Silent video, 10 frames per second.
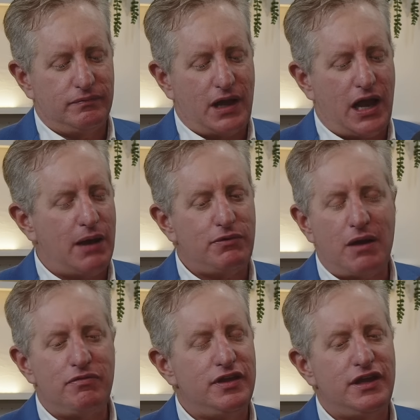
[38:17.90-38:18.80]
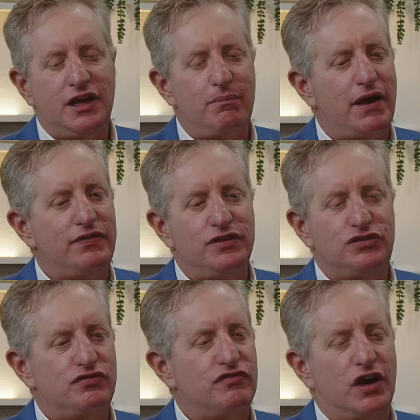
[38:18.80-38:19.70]
I'm thinking about
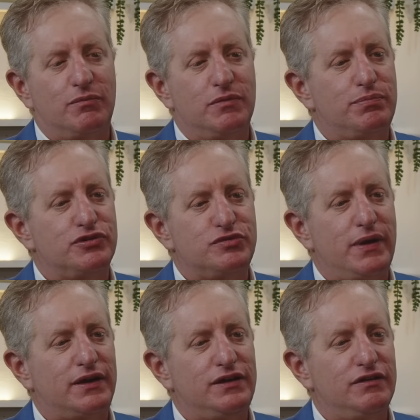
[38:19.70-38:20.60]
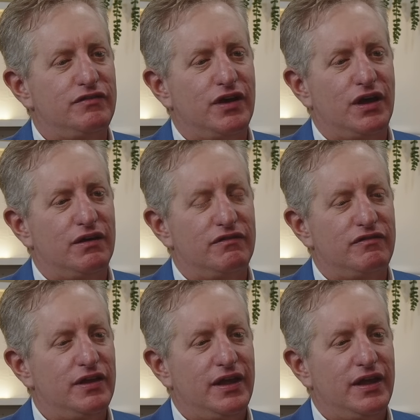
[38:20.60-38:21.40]
this from the perspective of,